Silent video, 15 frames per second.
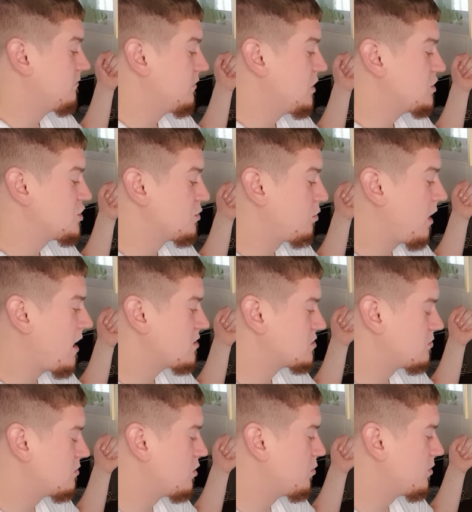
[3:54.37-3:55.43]
get your
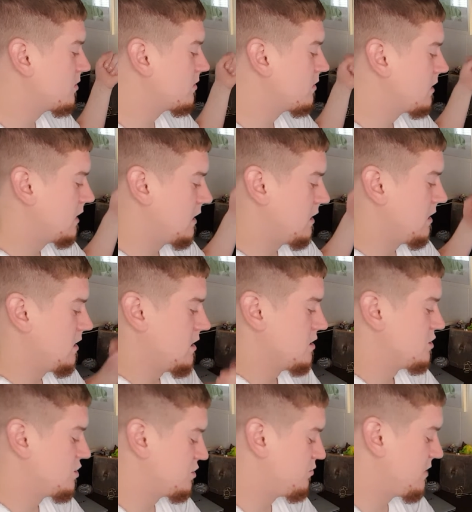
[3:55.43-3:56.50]
browser open,
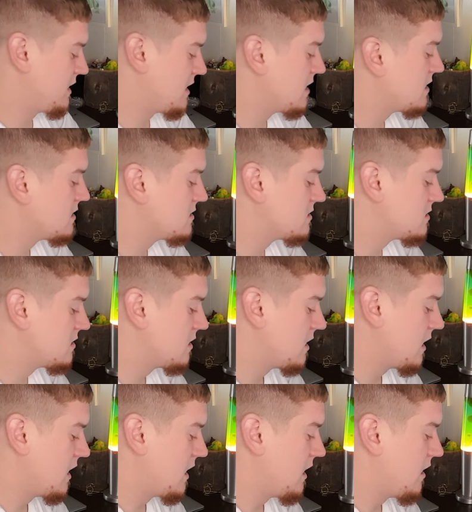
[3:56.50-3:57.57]
just because
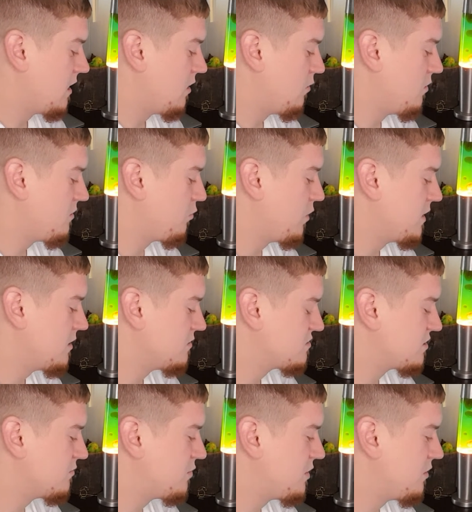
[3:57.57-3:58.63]
with Windows
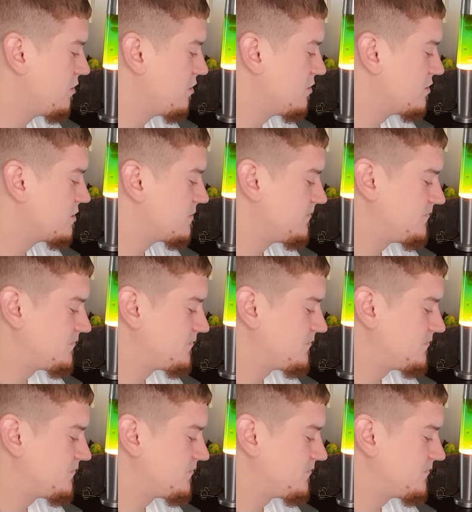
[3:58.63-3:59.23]
computers,